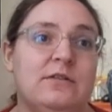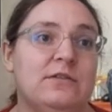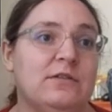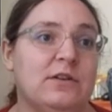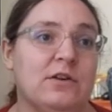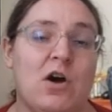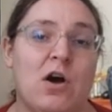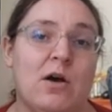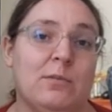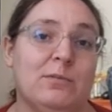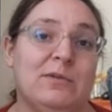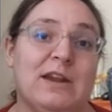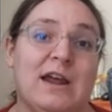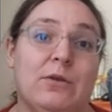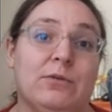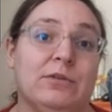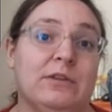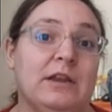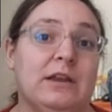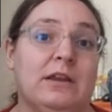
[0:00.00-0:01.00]
to calm
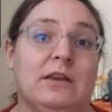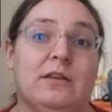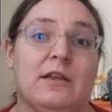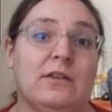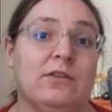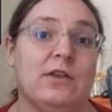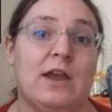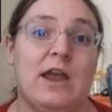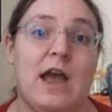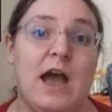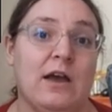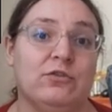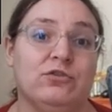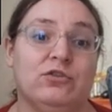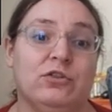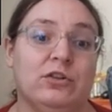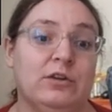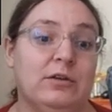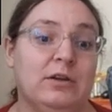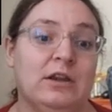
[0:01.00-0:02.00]
down thinking that they
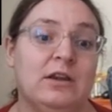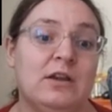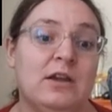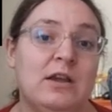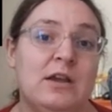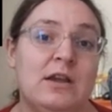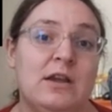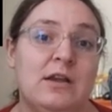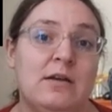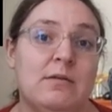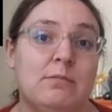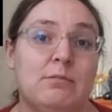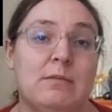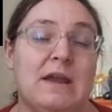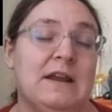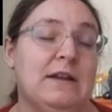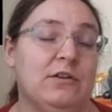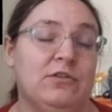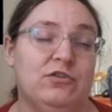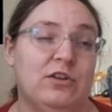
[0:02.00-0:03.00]
actually
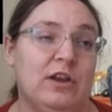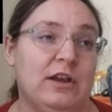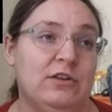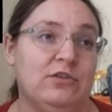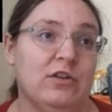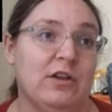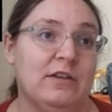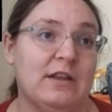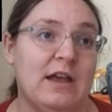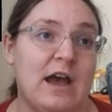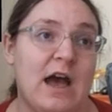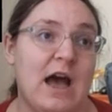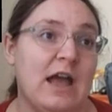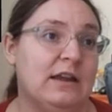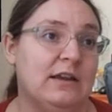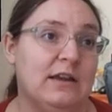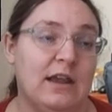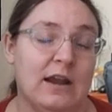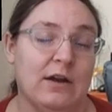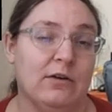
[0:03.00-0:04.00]
made a change on that. I
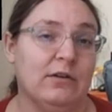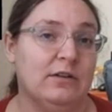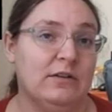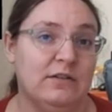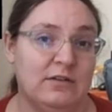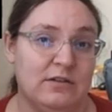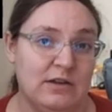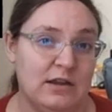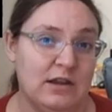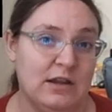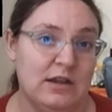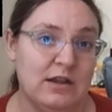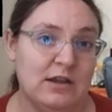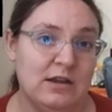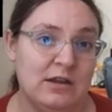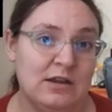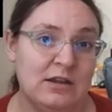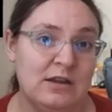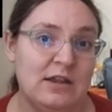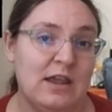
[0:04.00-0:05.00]
guarantee
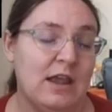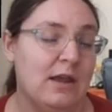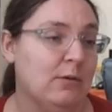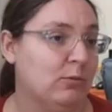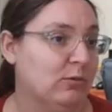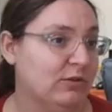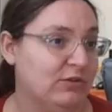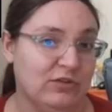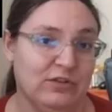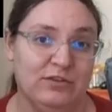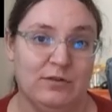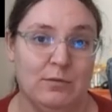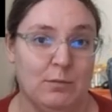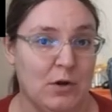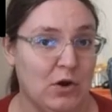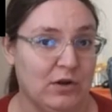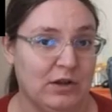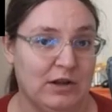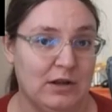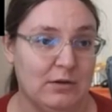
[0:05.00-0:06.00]
it was just a
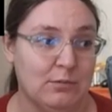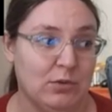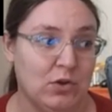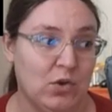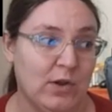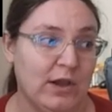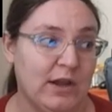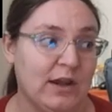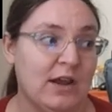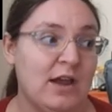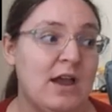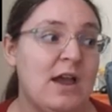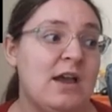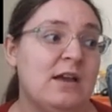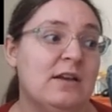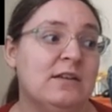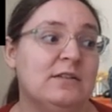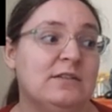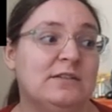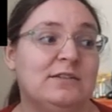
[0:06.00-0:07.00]
marketing ploy.
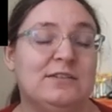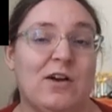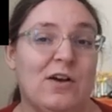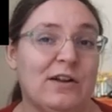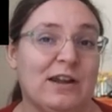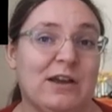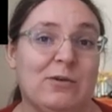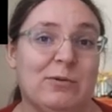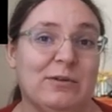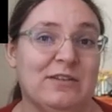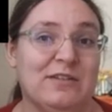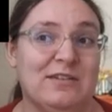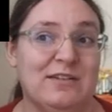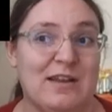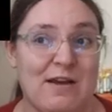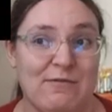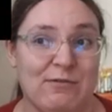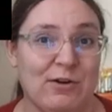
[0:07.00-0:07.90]
Sonic was never